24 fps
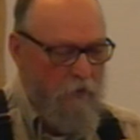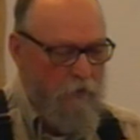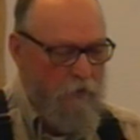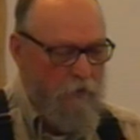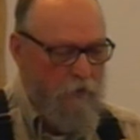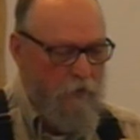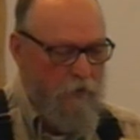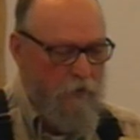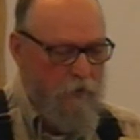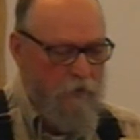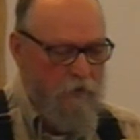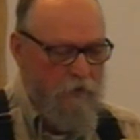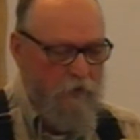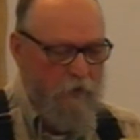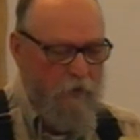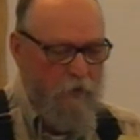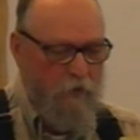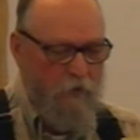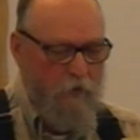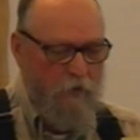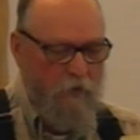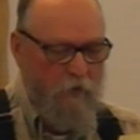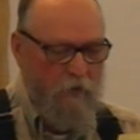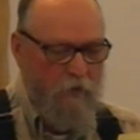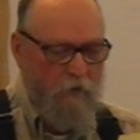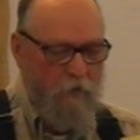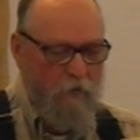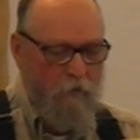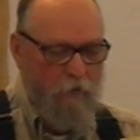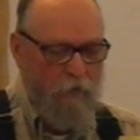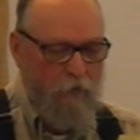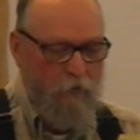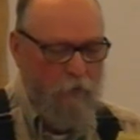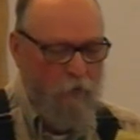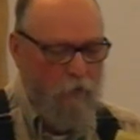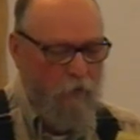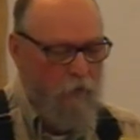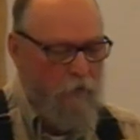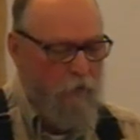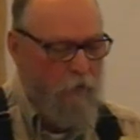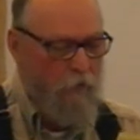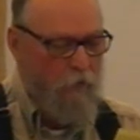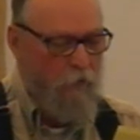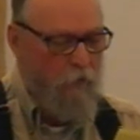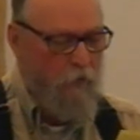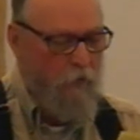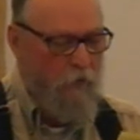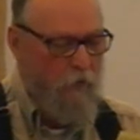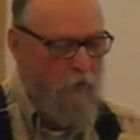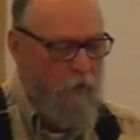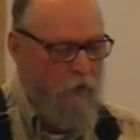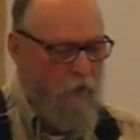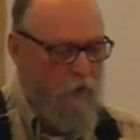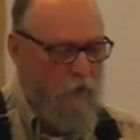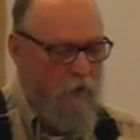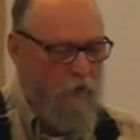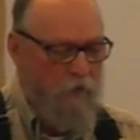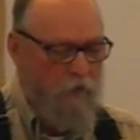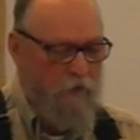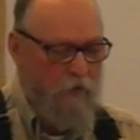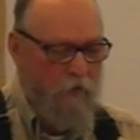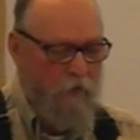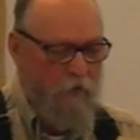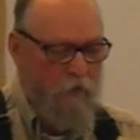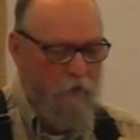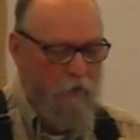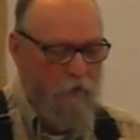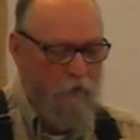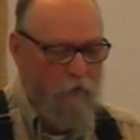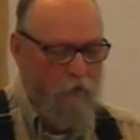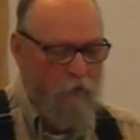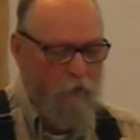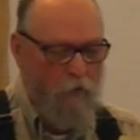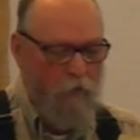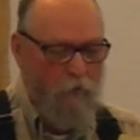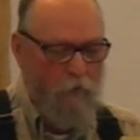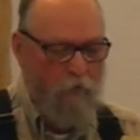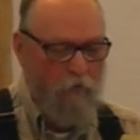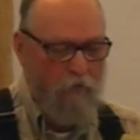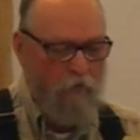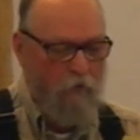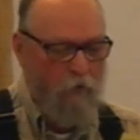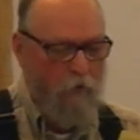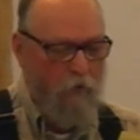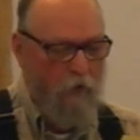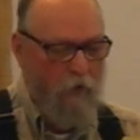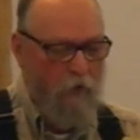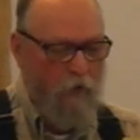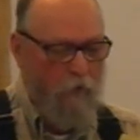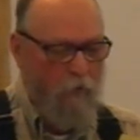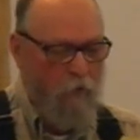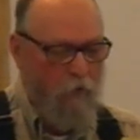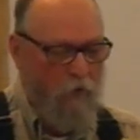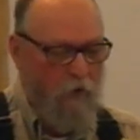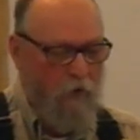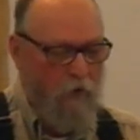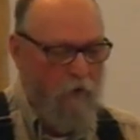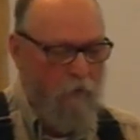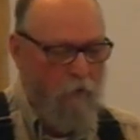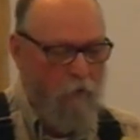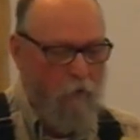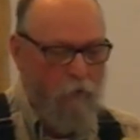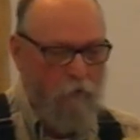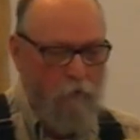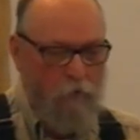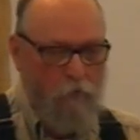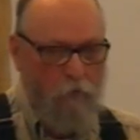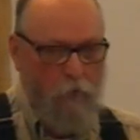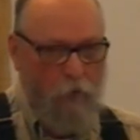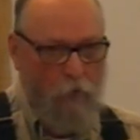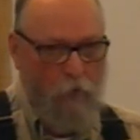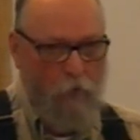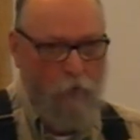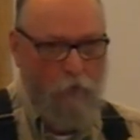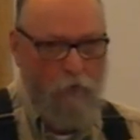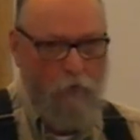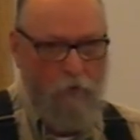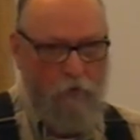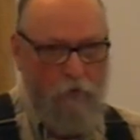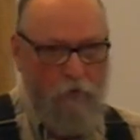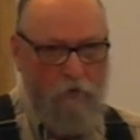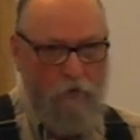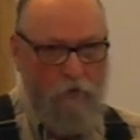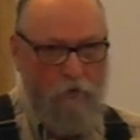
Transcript: Jesus said to them, Truly, truly, I say to you, before Abraham born